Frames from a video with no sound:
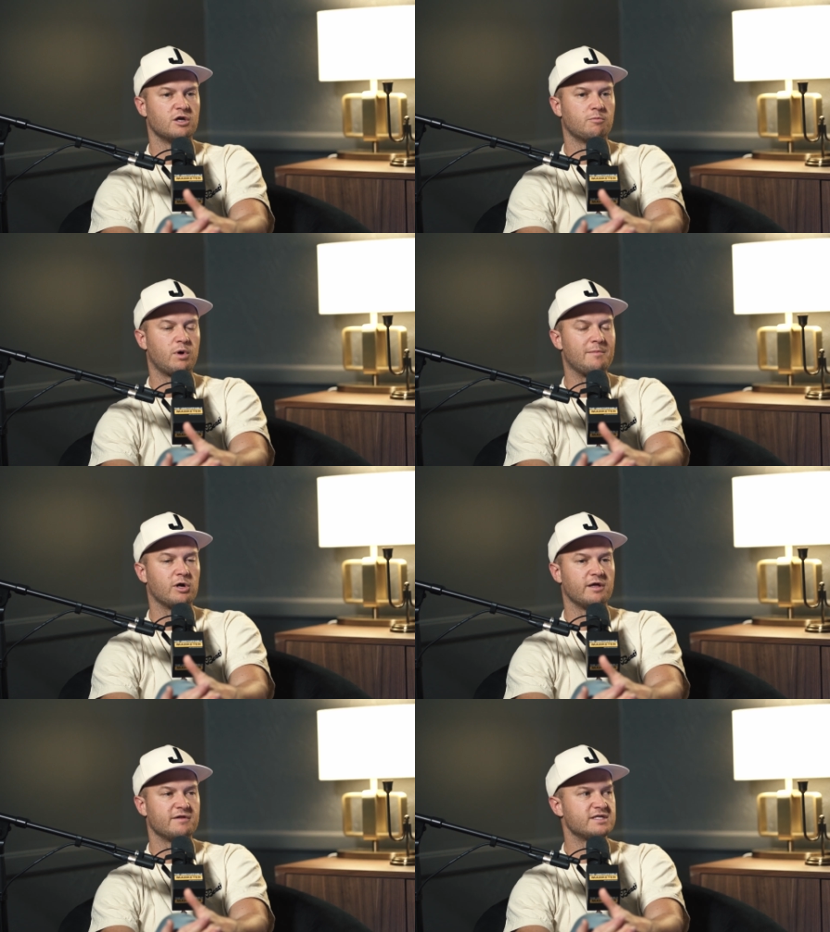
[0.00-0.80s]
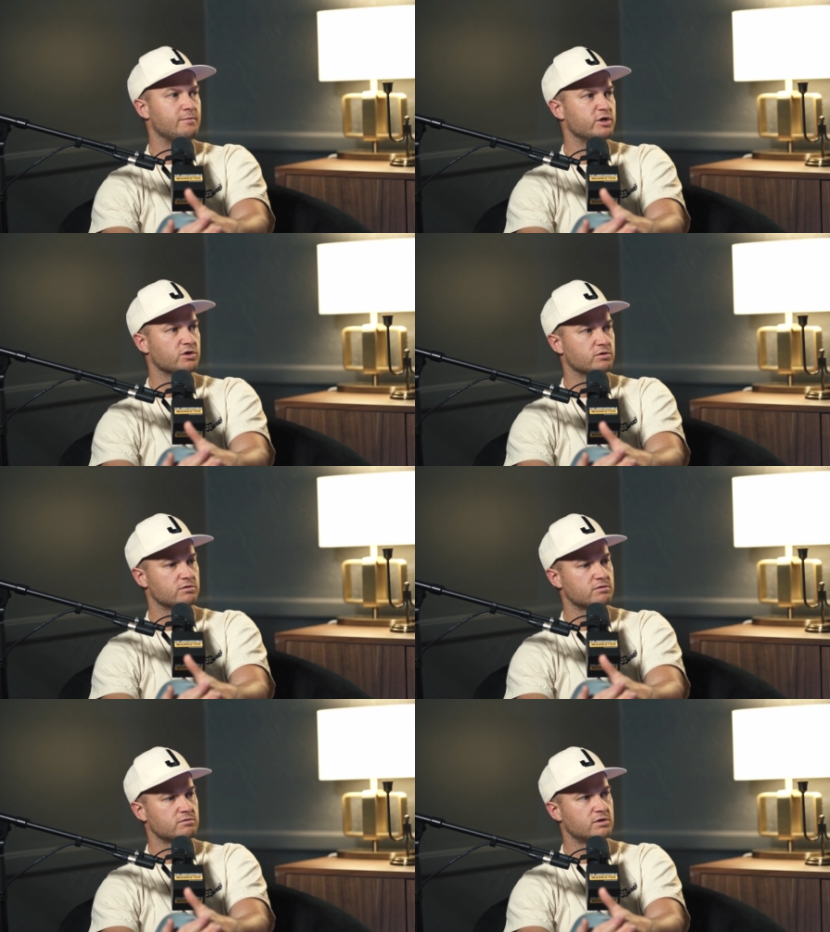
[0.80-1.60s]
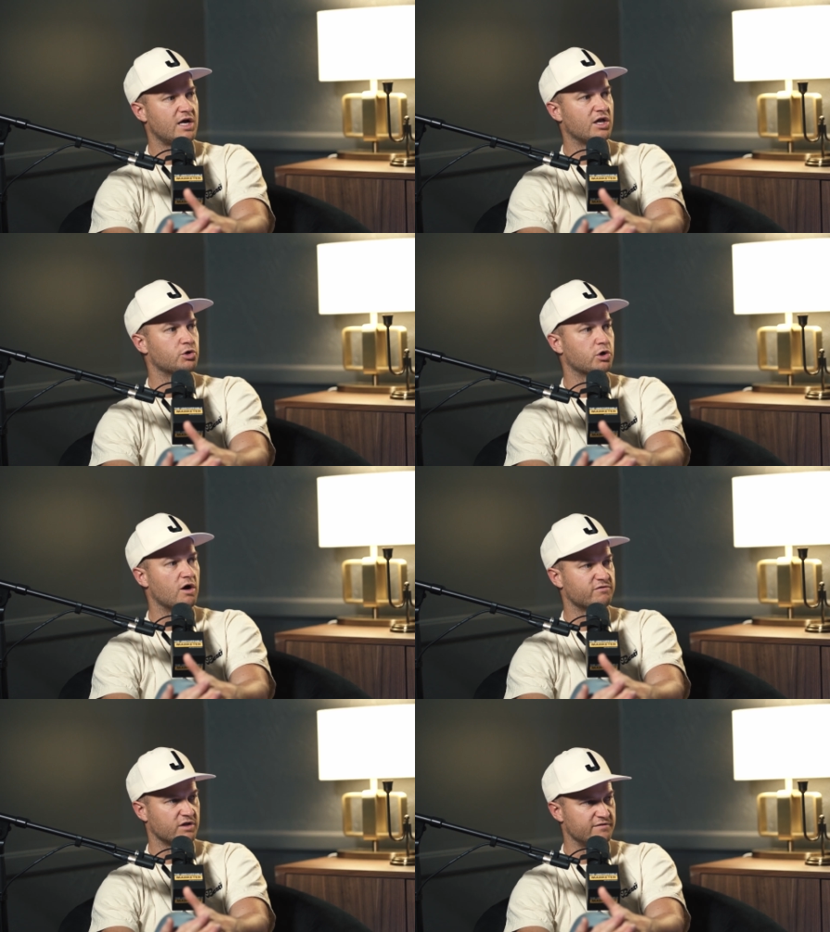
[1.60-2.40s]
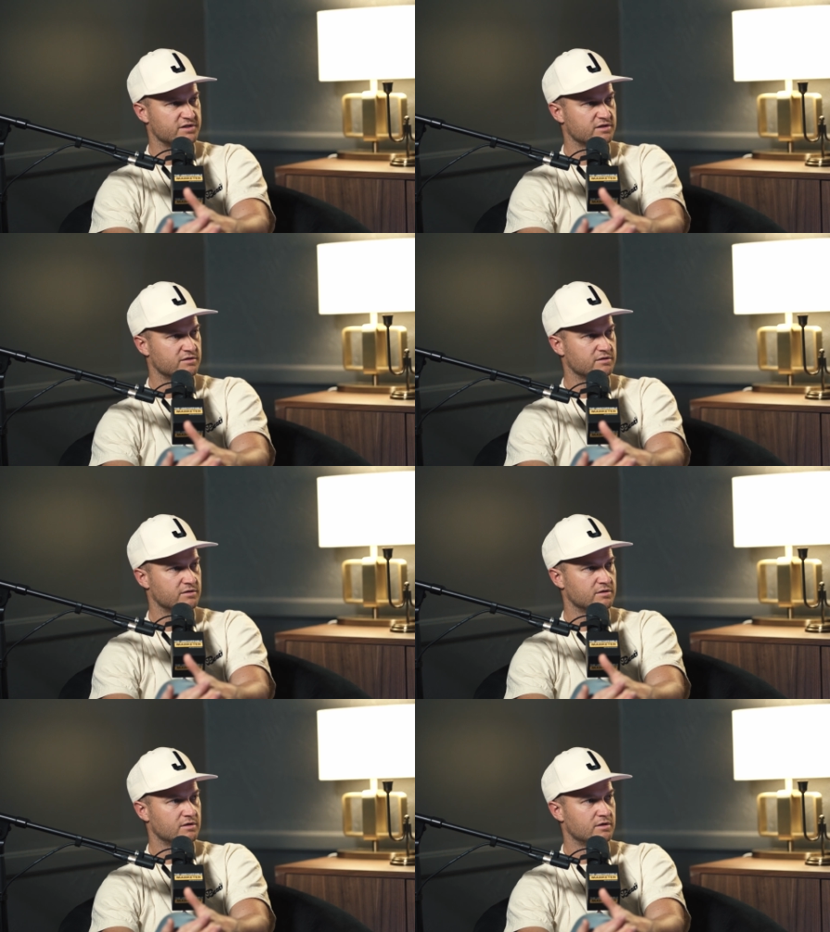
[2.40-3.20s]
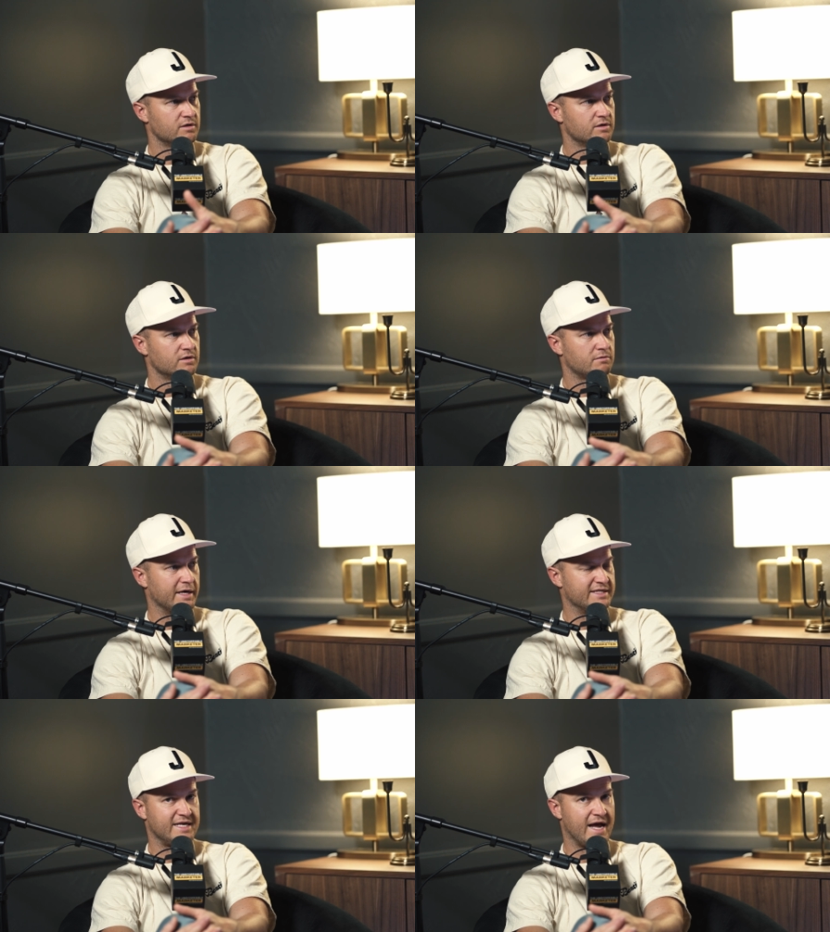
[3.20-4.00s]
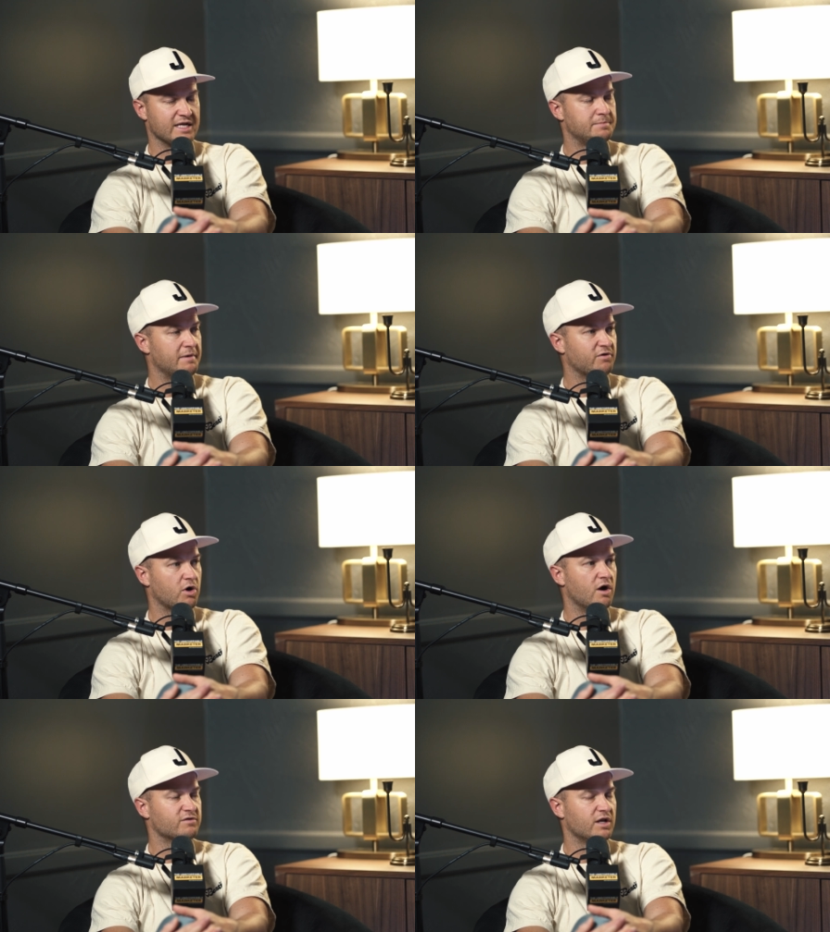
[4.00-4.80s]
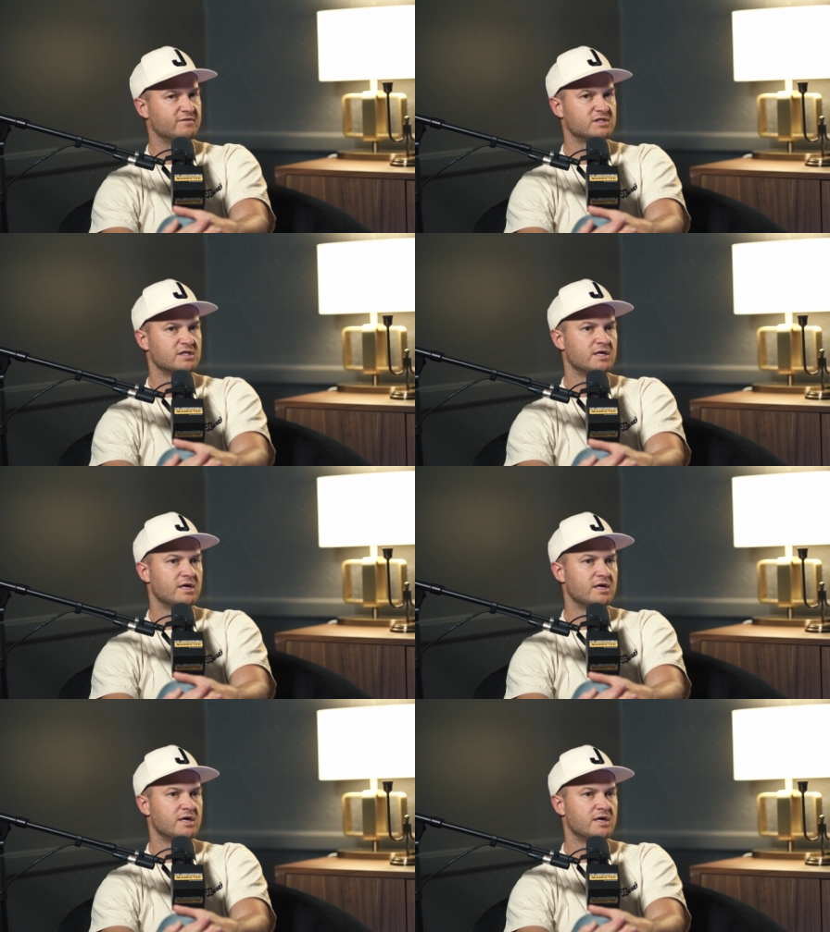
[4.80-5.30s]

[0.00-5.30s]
primarily at the time we sold colored golf gloves, right? Stance, but for golf gloves.